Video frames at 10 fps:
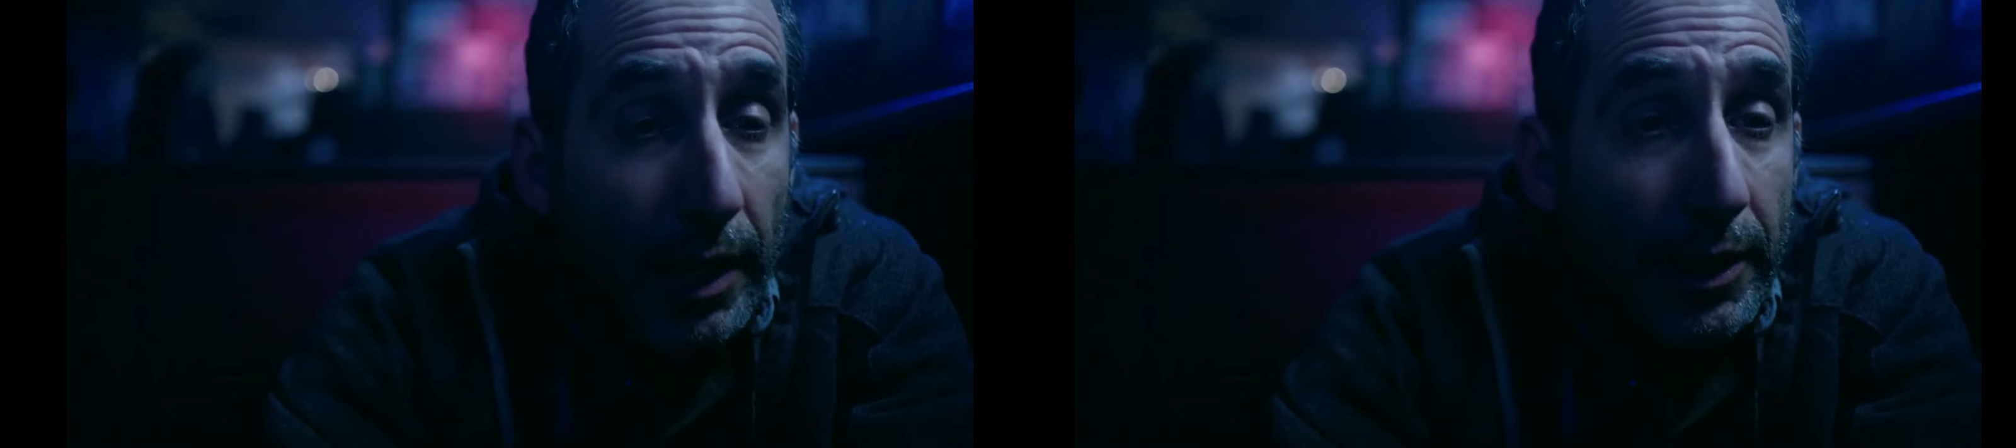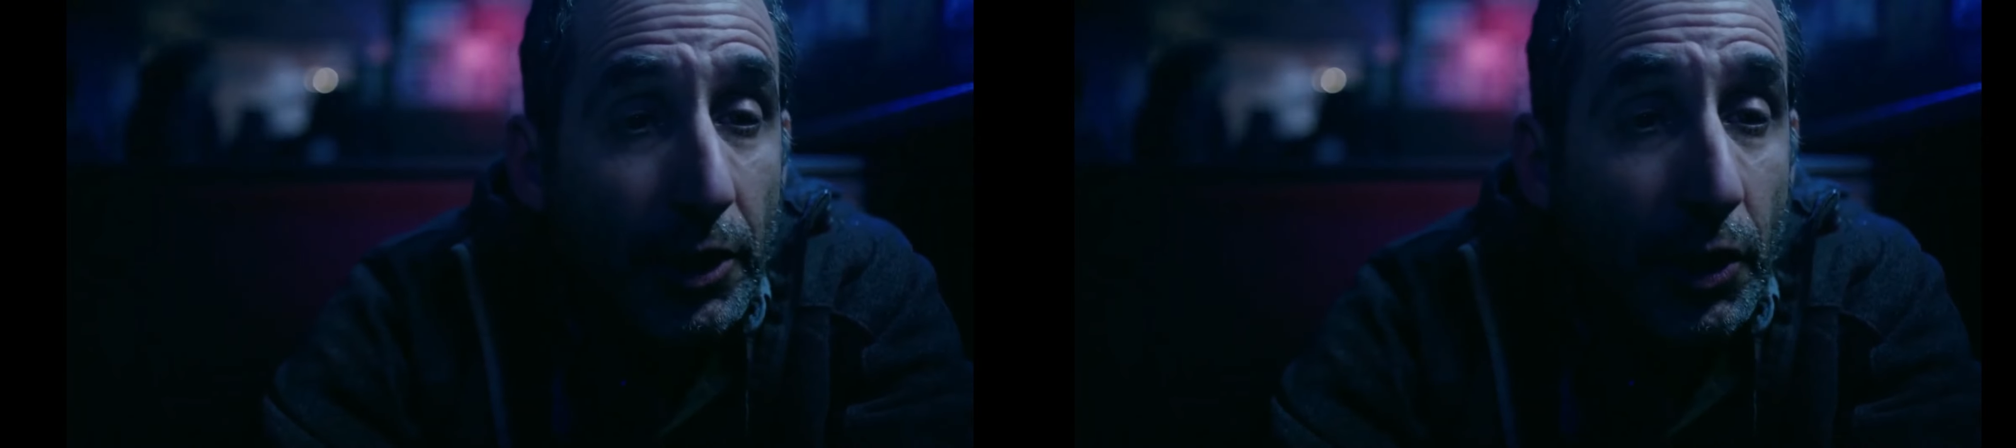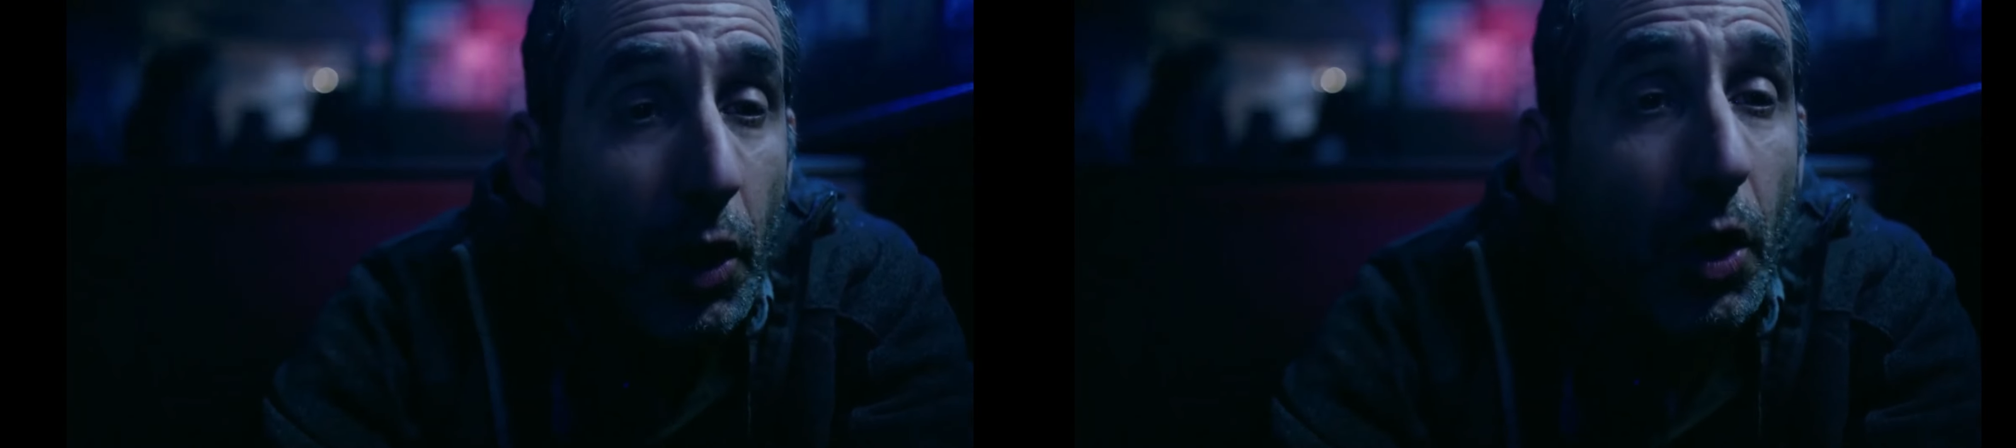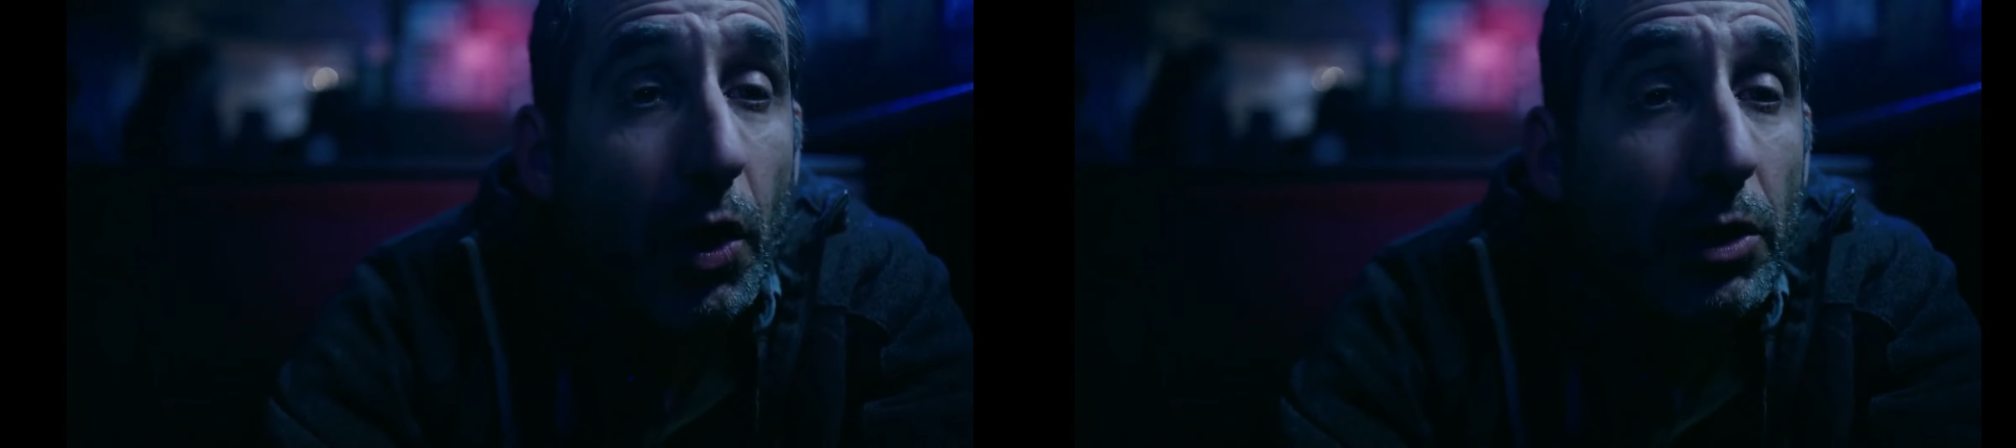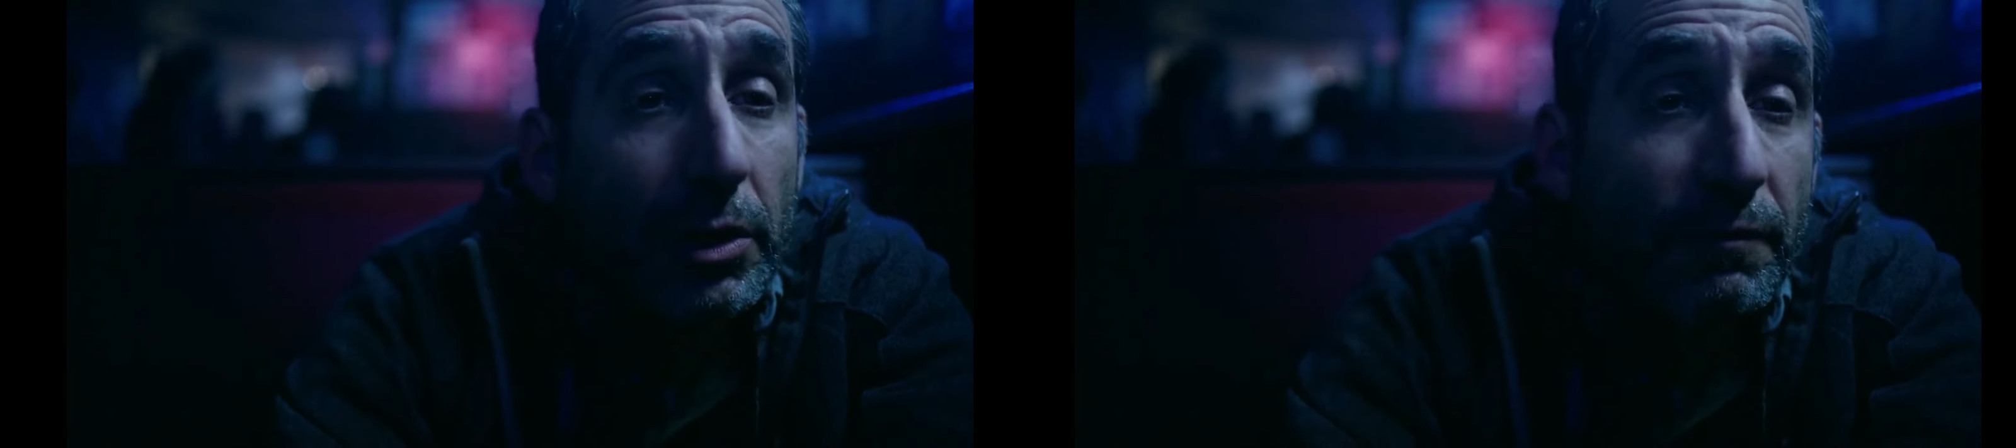I got a
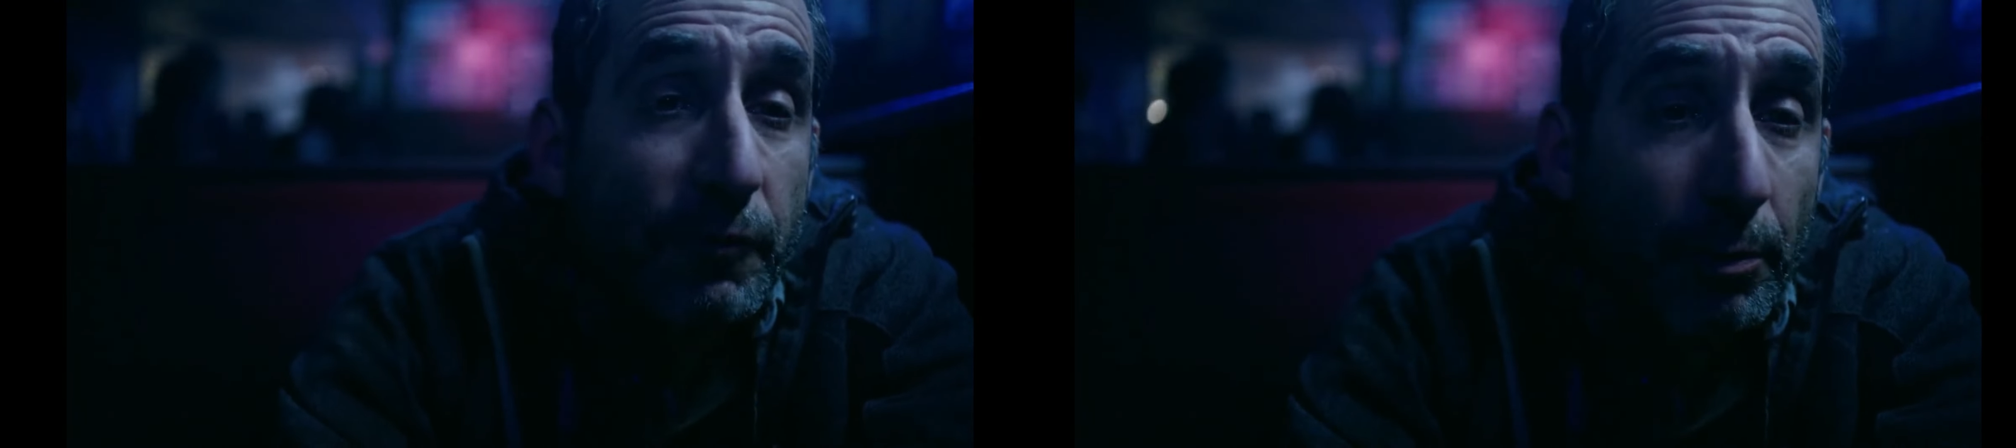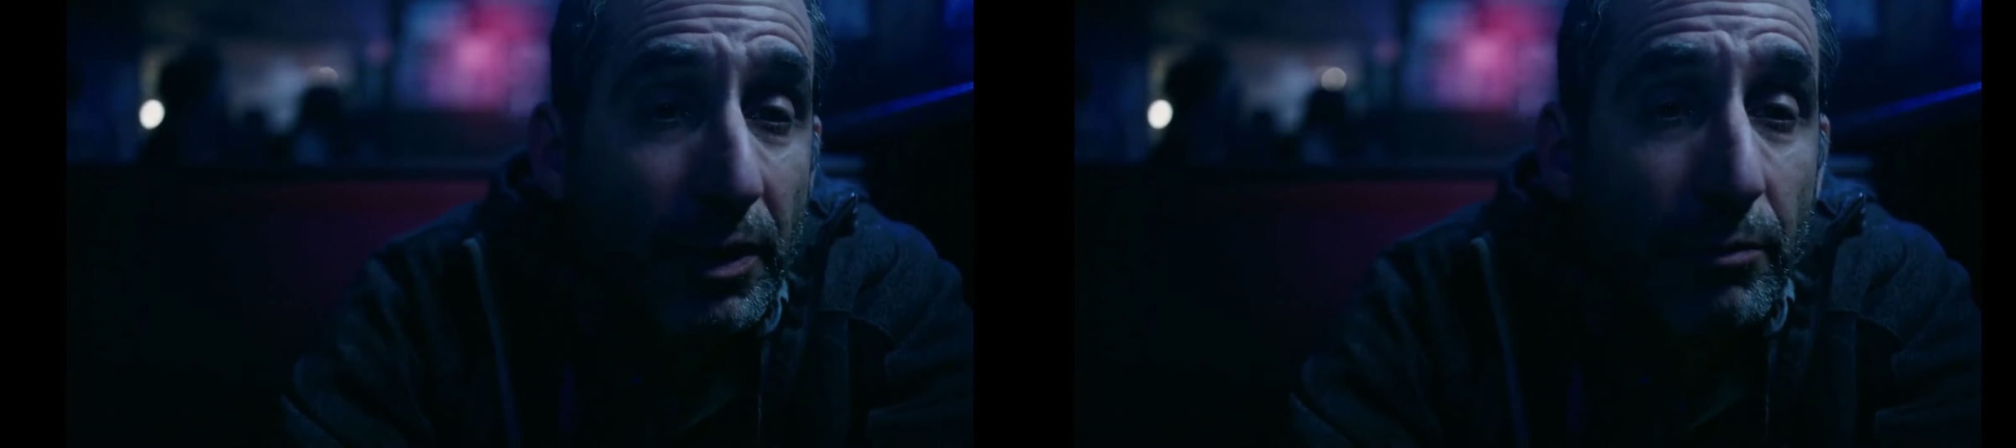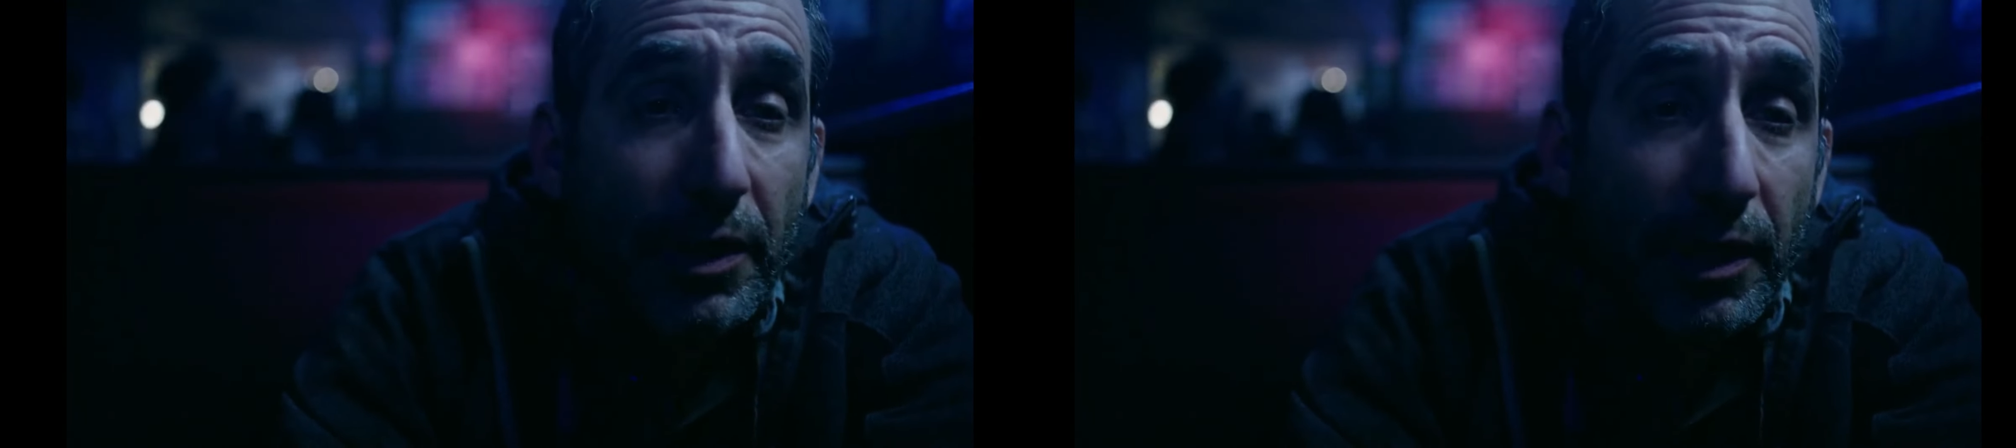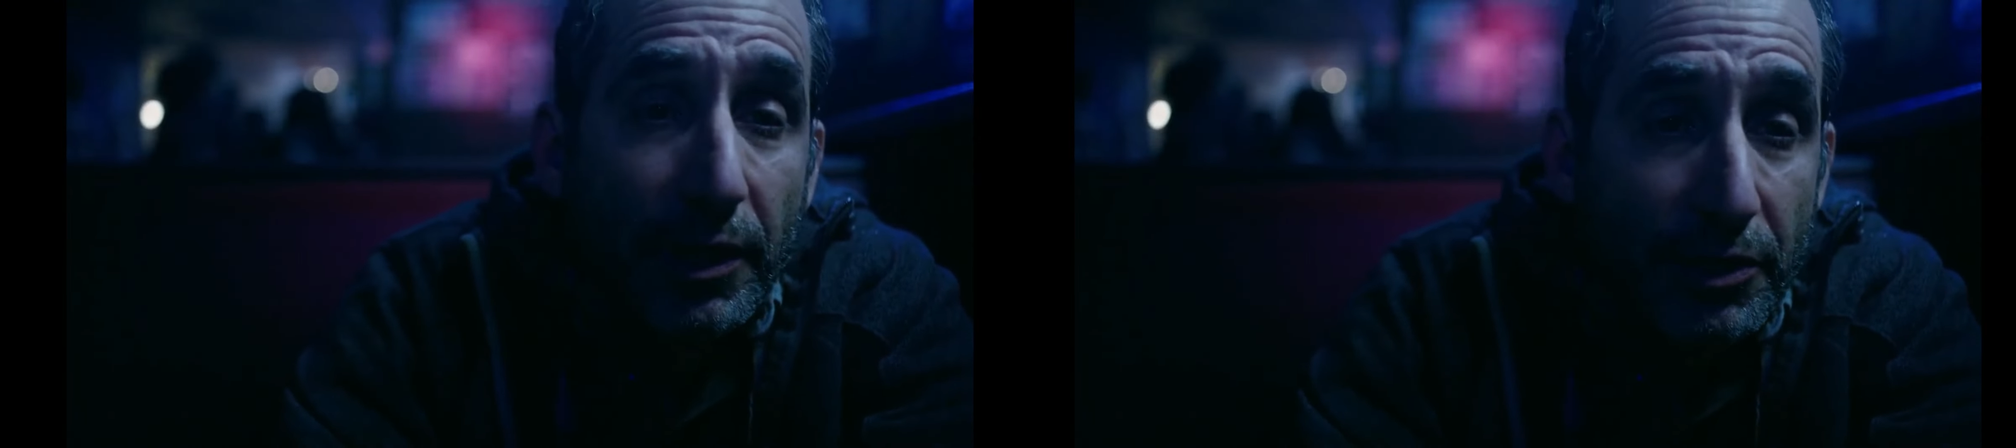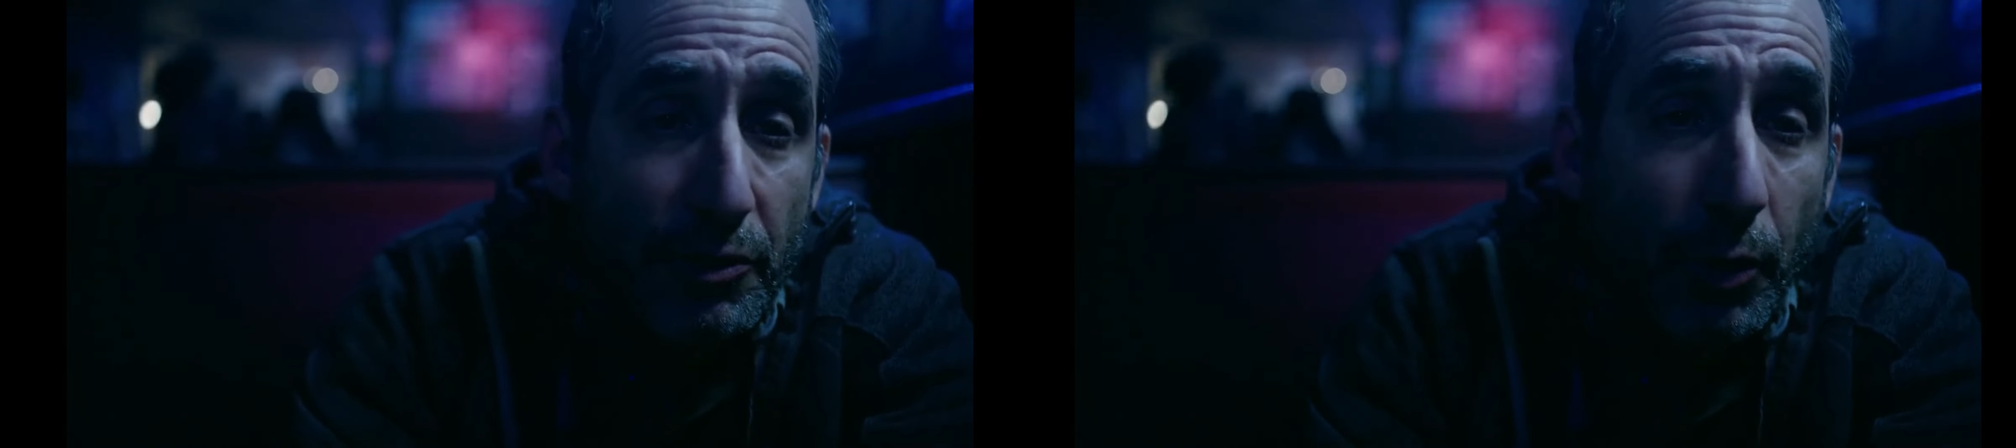call informing me that he